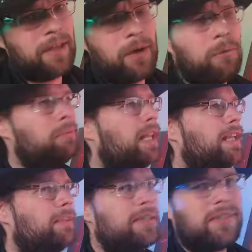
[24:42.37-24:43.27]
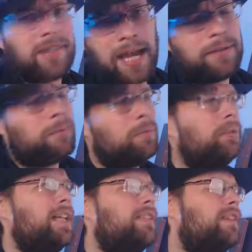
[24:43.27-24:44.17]
We'll play some Ascent. We'll
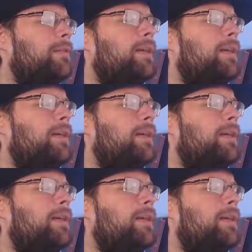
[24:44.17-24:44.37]
play some